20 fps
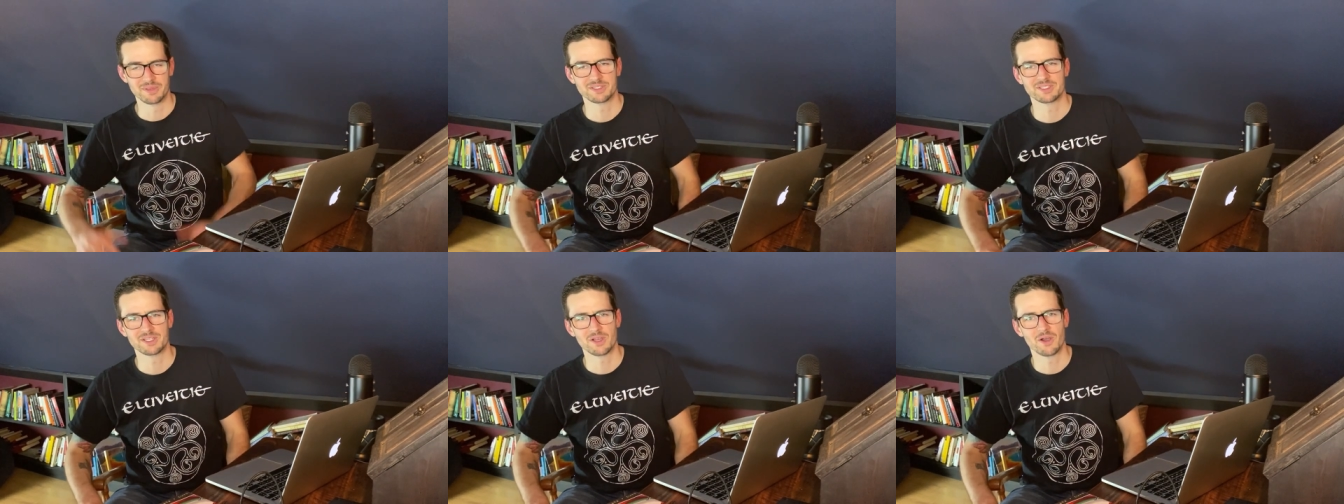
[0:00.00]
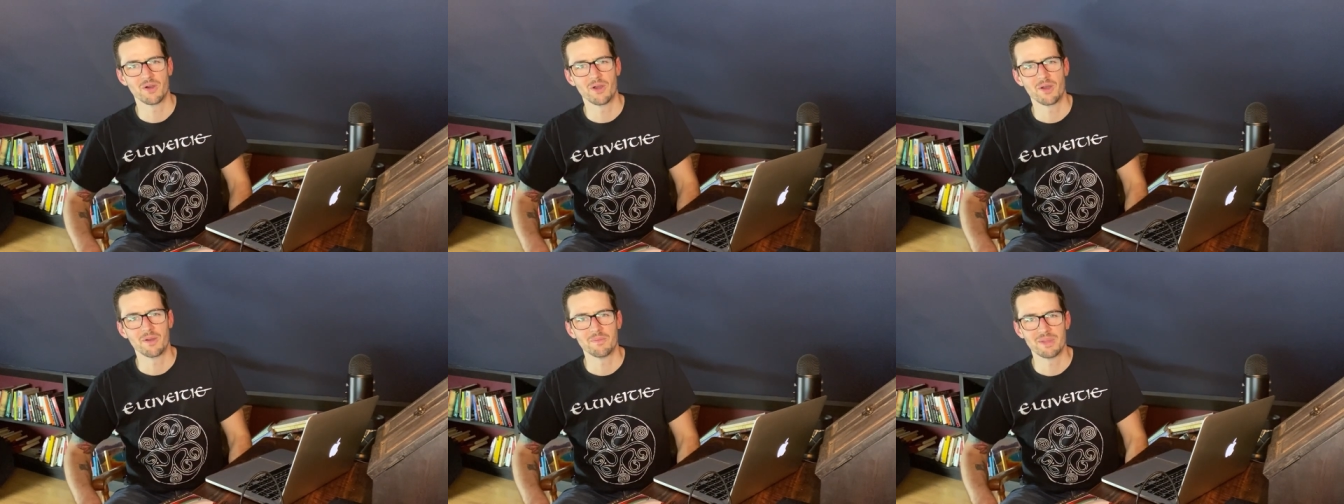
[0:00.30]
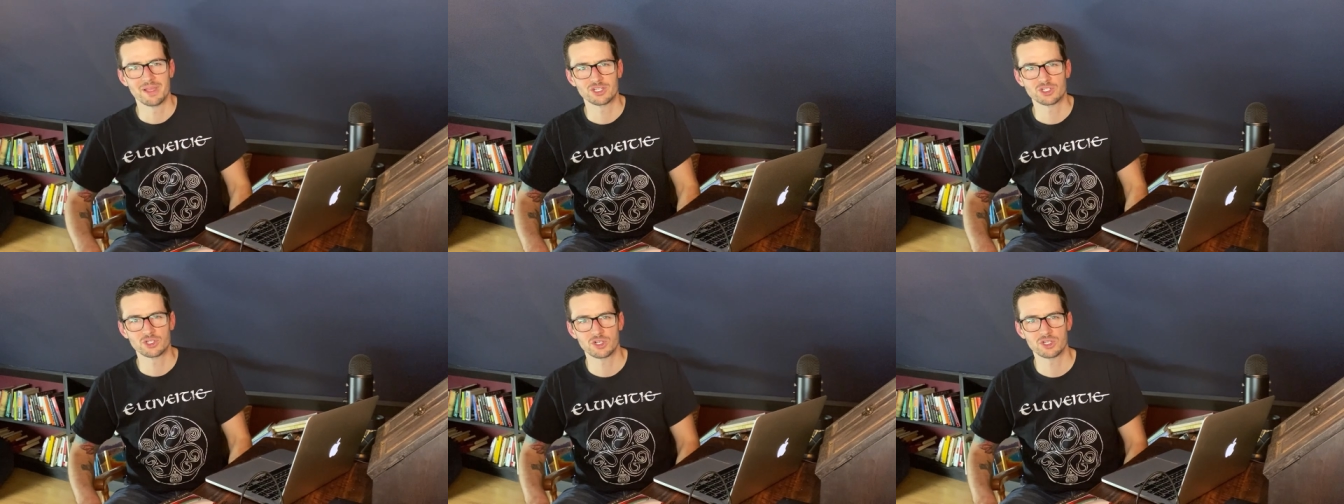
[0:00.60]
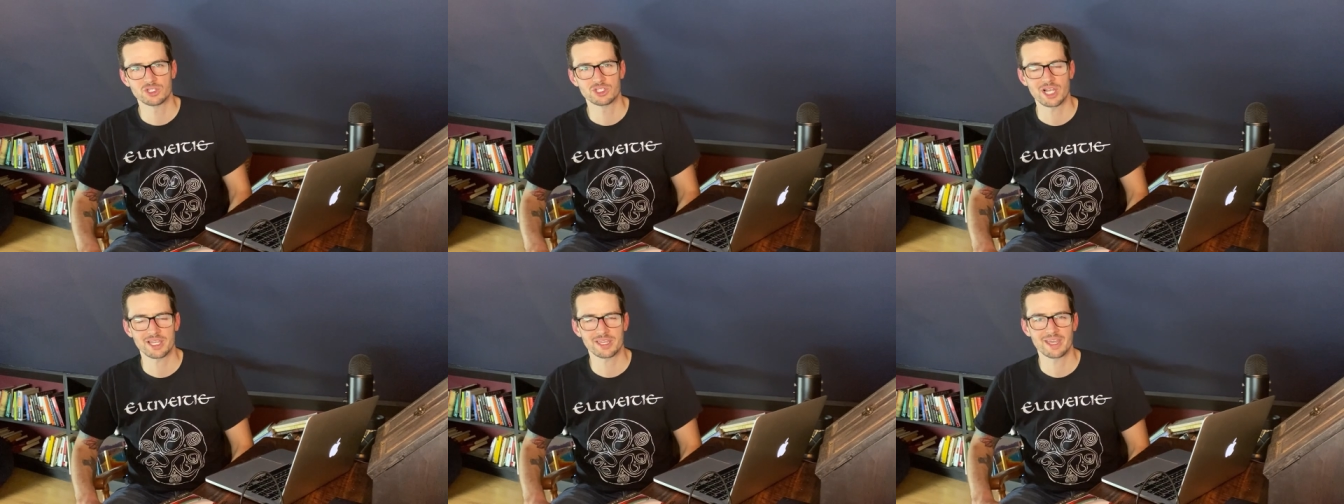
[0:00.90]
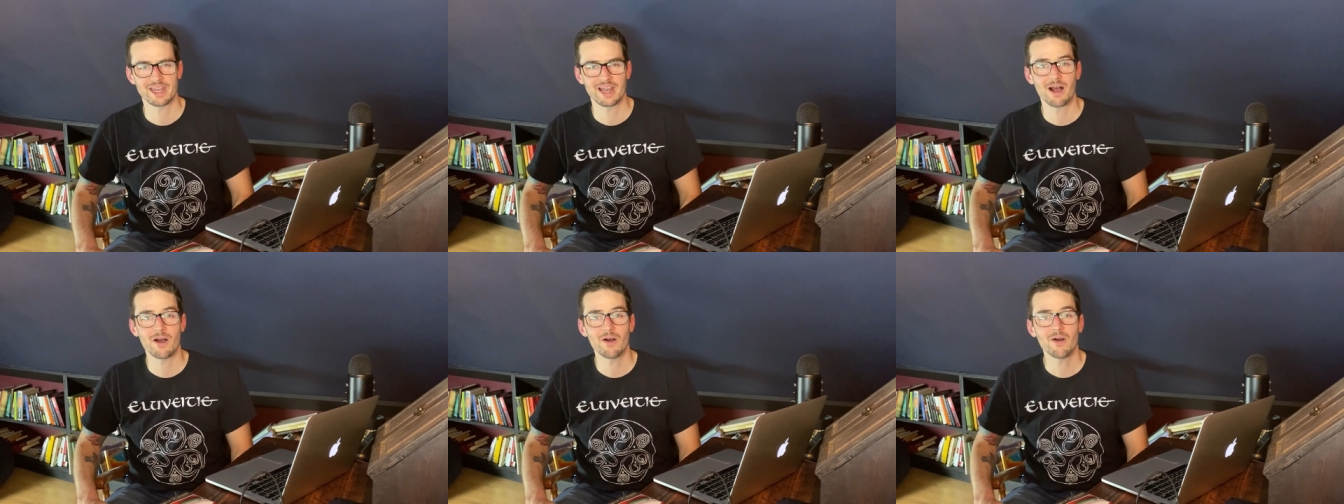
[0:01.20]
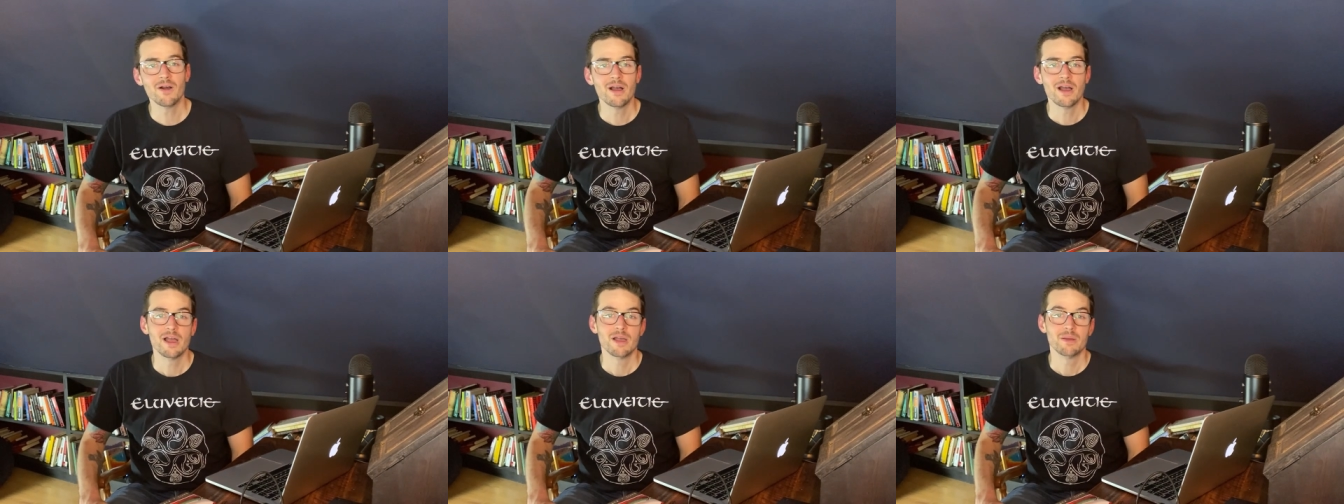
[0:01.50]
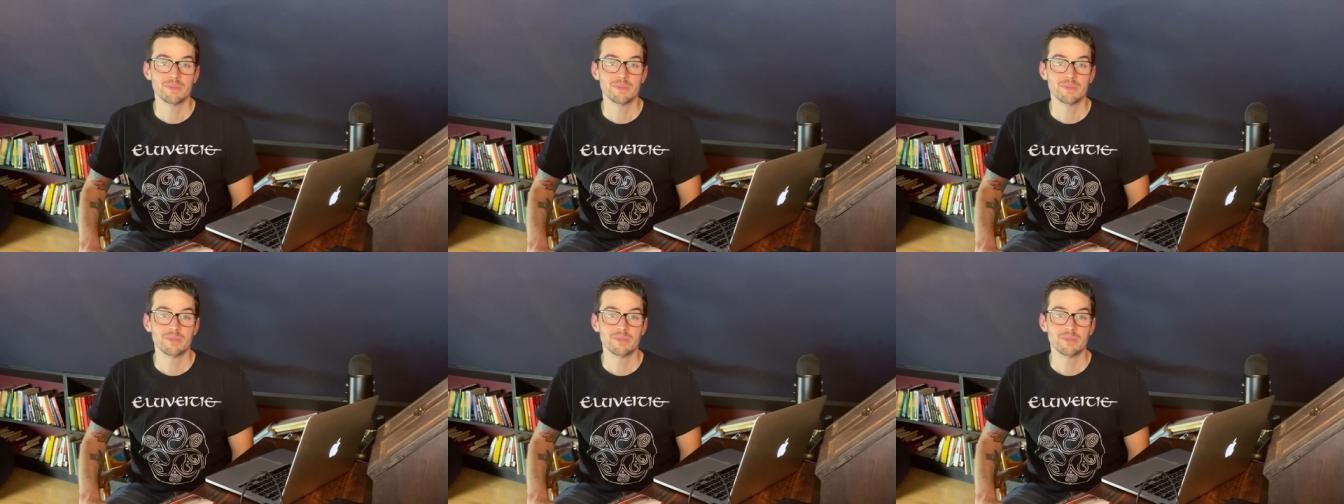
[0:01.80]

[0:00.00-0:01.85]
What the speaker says: So make sure you check that out.